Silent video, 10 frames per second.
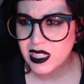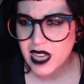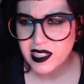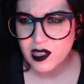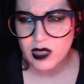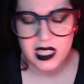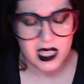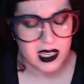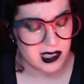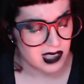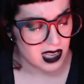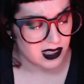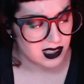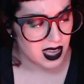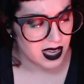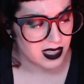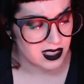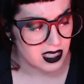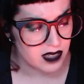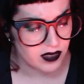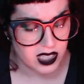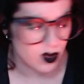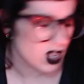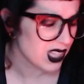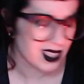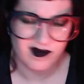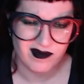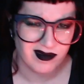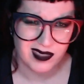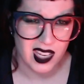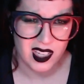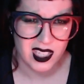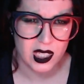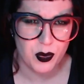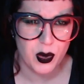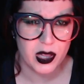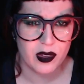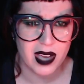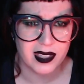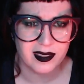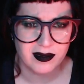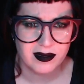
I didn't really get a sense that Evil Dead, like, how are you going to spoiler that?